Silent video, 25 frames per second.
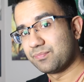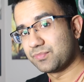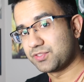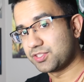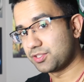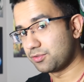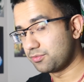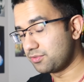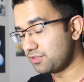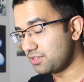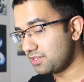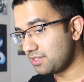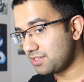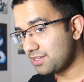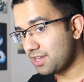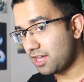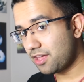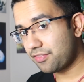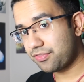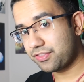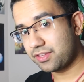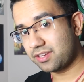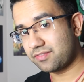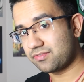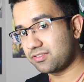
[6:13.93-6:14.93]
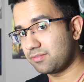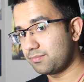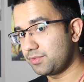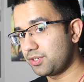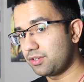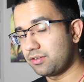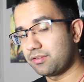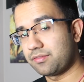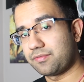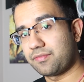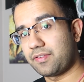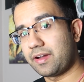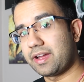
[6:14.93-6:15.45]
So nothing from
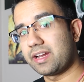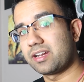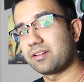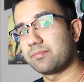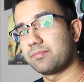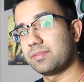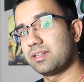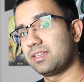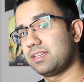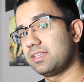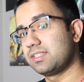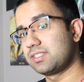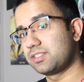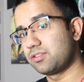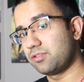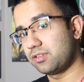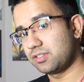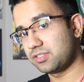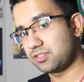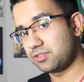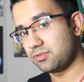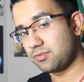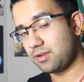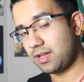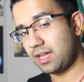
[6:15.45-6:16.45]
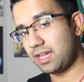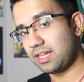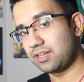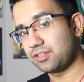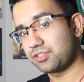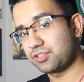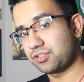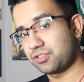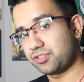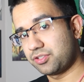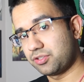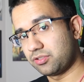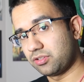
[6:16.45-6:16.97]
your environment is going to
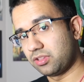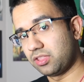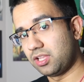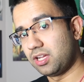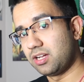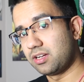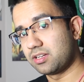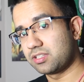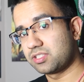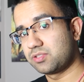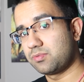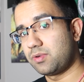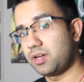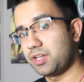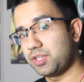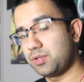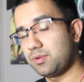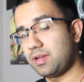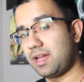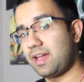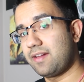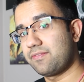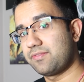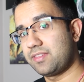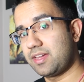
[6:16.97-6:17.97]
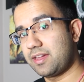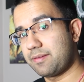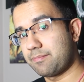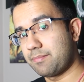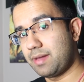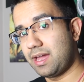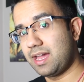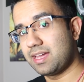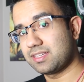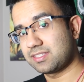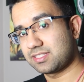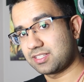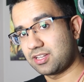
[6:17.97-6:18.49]
enter your lungs while you have that
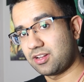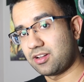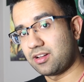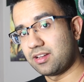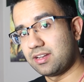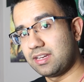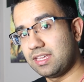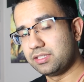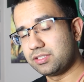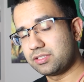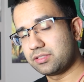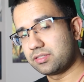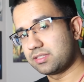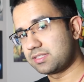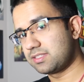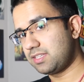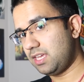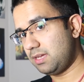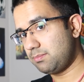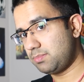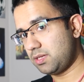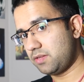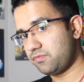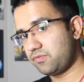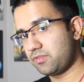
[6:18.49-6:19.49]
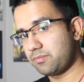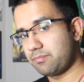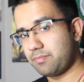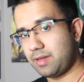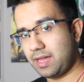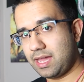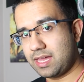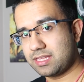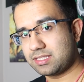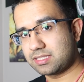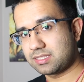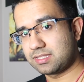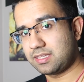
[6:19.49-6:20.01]
mask on. These are the same type of
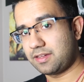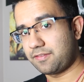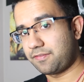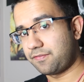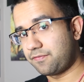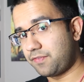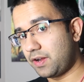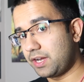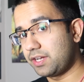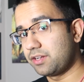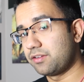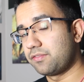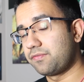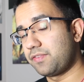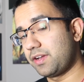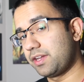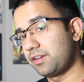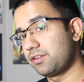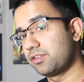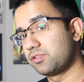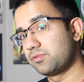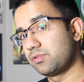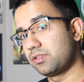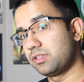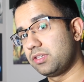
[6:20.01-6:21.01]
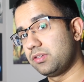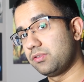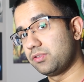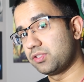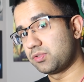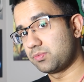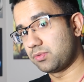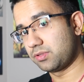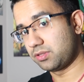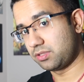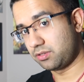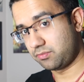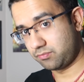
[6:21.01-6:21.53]
masks that firefighters will
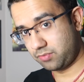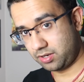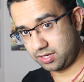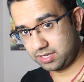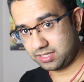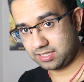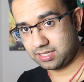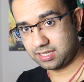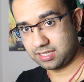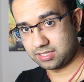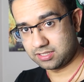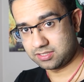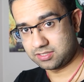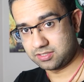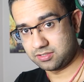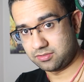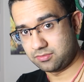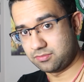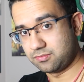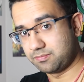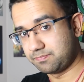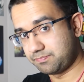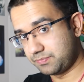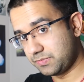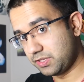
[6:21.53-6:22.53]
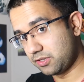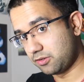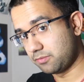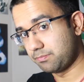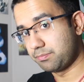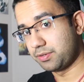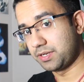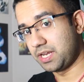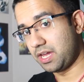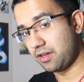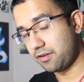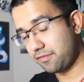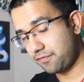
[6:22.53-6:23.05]
use when they're running in to, you know,
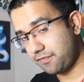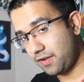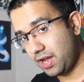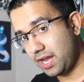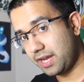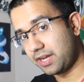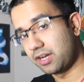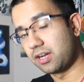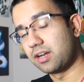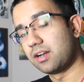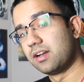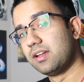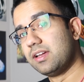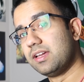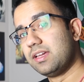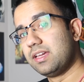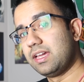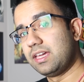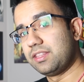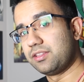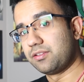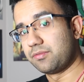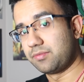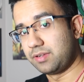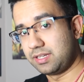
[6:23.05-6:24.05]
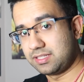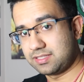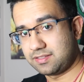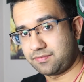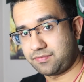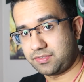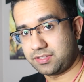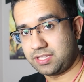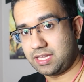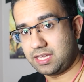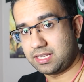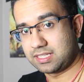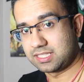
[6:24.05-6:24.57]
put out a fire. And the reason
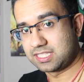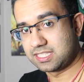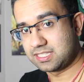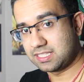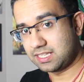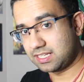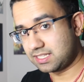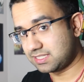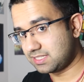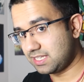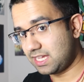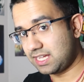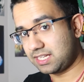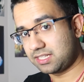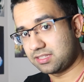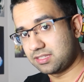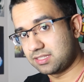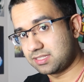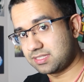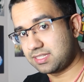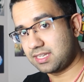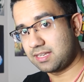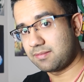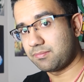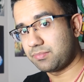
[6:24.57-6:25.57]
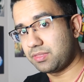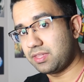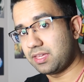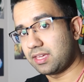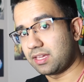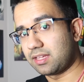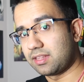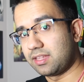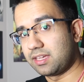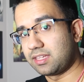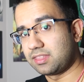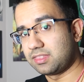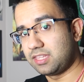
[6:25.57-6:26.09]
for that is exactly the same
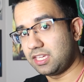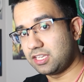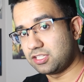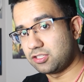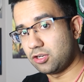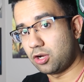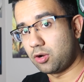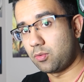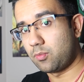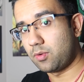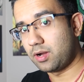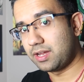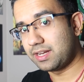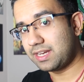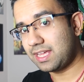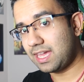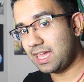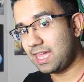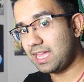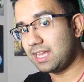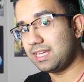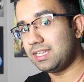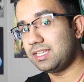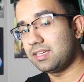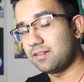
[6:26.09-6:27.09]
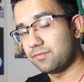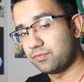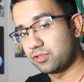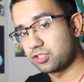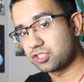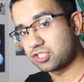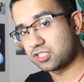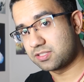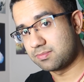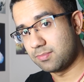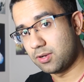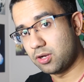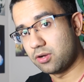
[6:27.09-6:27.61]
thing. Like, they don't want any of the
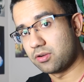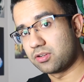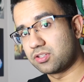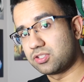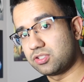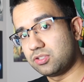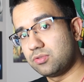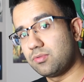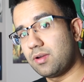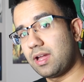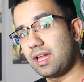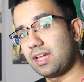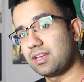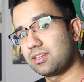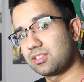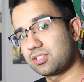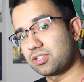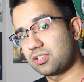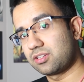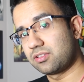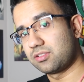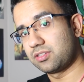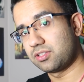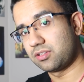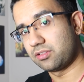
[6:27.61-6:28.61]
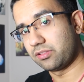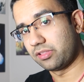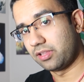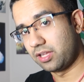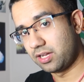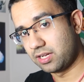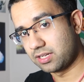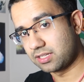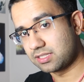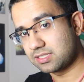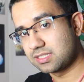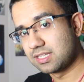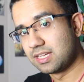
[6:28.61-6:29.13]
smoke to enter their
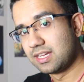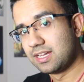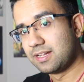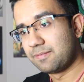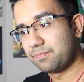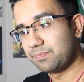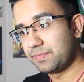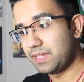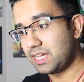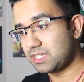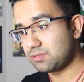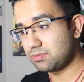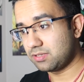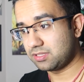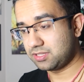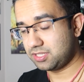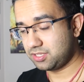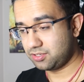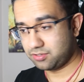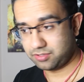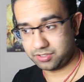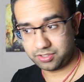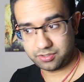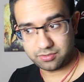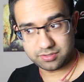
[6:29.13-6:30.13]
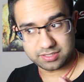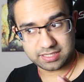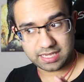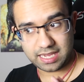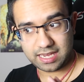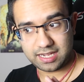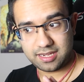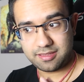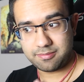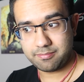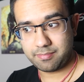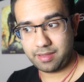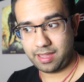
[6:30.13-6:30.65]
lungs. That's why they don't use
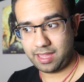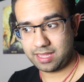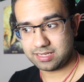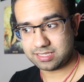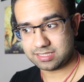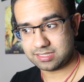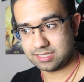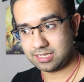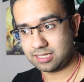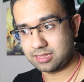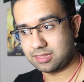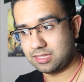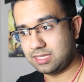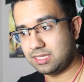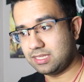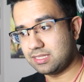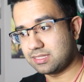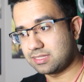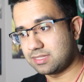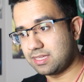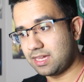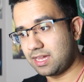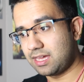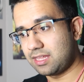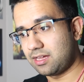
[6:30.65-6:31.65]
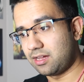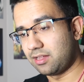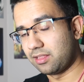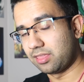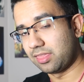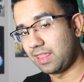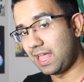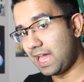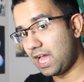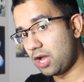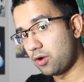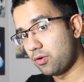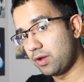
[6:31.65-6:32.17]
any masks like these that
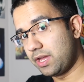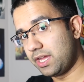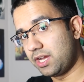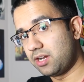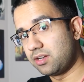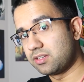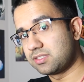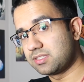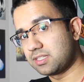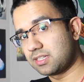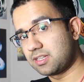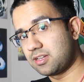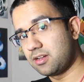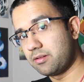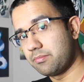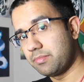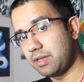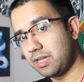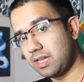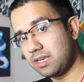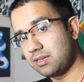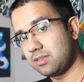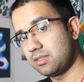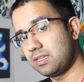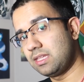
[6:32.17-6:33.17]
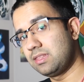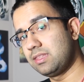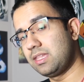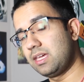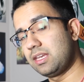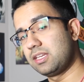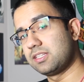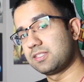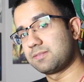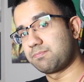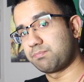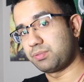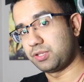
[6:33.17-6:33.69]
allow air to come in and
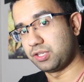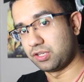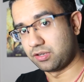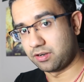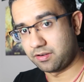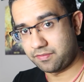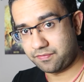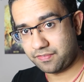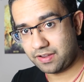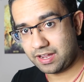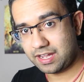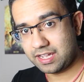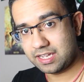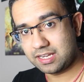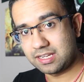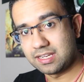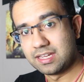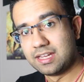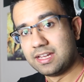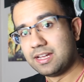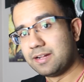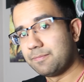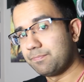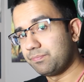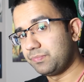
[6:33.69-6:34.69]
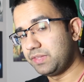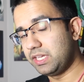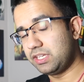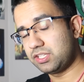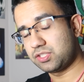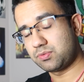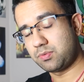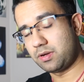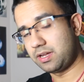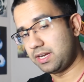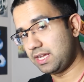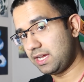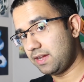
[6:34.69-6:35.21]
then is purified. They
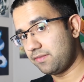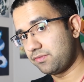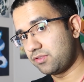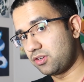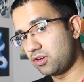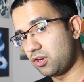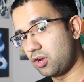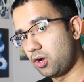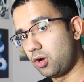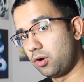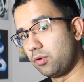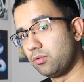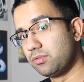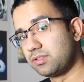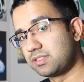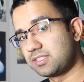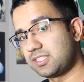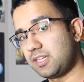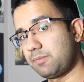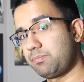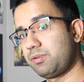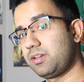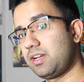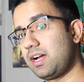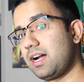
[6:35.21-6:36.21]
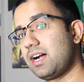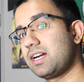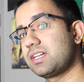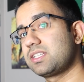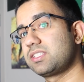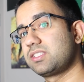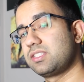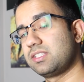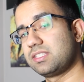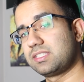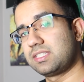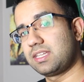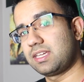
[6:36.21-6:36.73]
just want to have their own separate
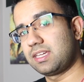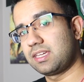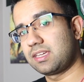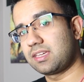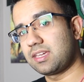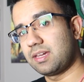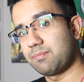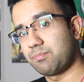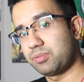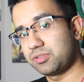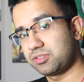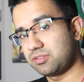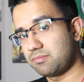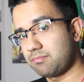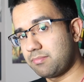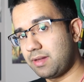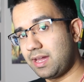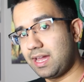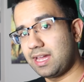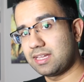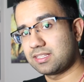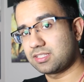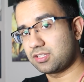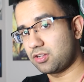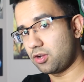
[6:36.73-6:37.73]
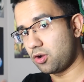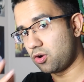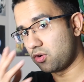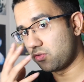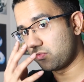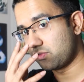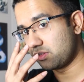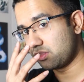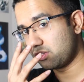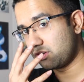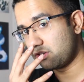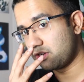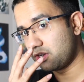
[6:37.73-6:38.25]
oxygen tank and put the mask
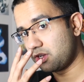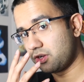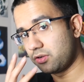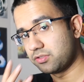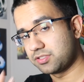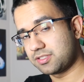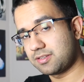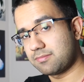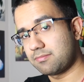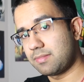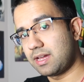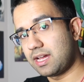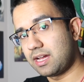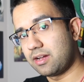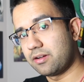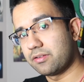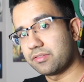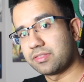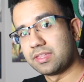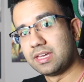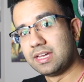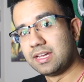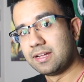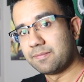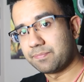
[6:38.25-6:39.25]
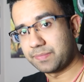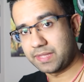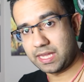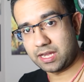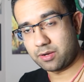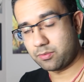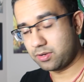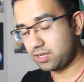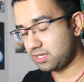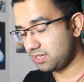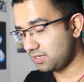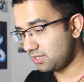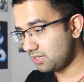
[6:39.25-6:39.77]
over their nose and mouth.
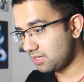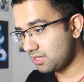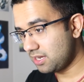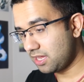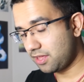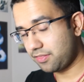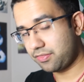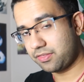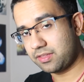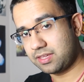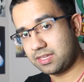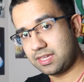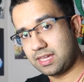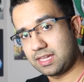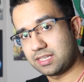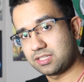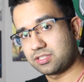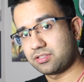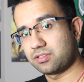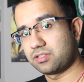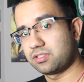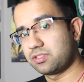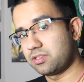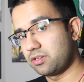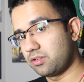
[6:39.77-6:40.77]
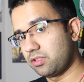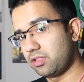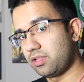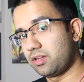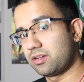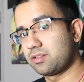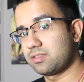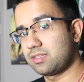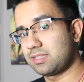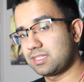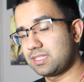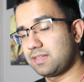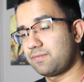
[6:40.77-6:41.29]
That way nothing enters their
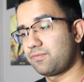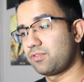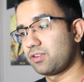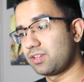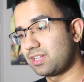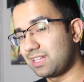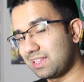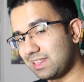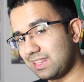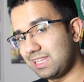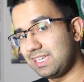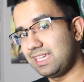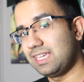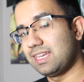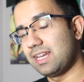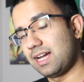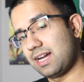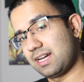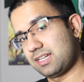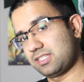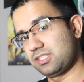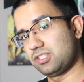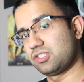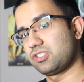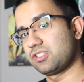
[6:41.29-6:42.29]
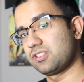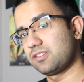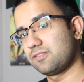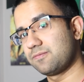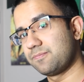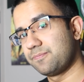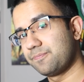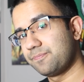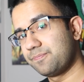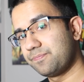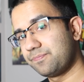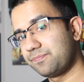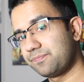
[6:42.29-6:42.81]
lungs except for clean
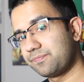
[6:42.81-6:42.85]
oxygen.